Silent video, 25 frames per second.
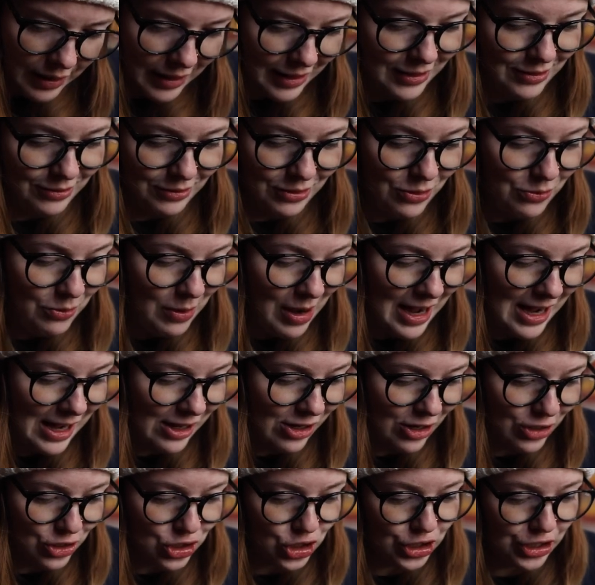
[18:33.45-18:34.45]
don't know why
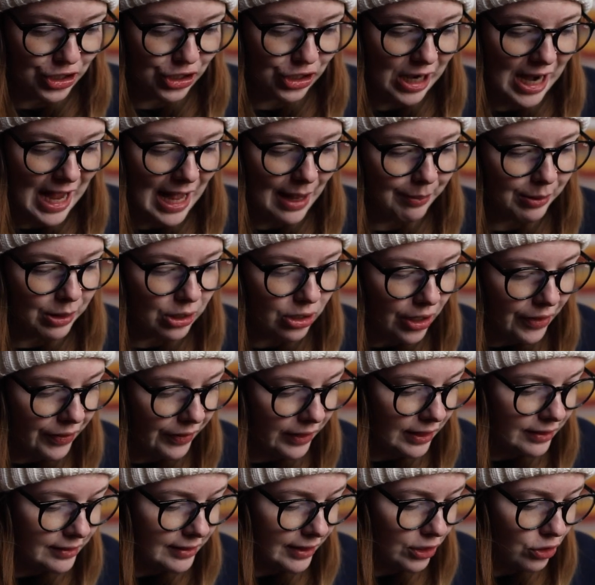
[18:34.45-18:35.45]
I got trigger happy on
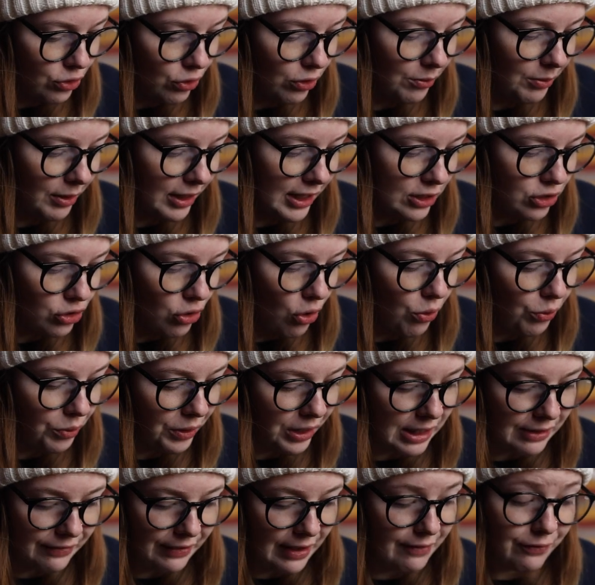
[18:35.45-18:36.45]
these. Like, normally it's
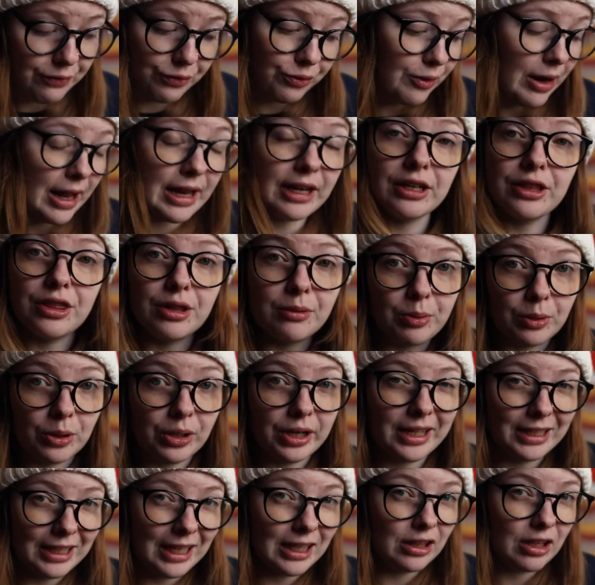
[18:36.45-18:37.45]
only if I've read the
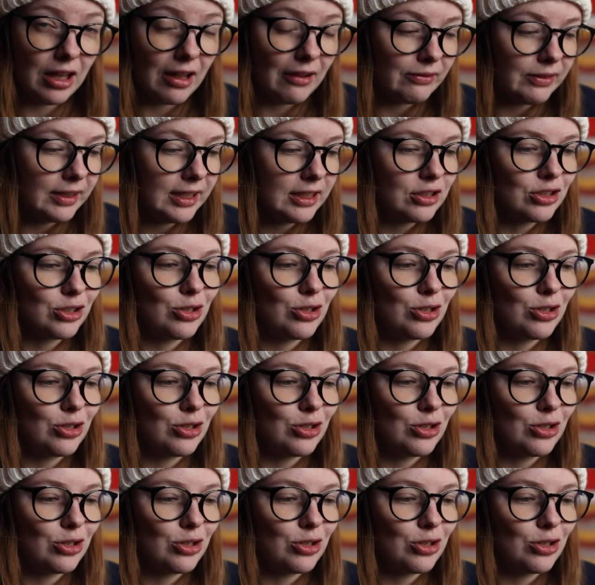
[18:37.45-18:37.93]
book and I love it.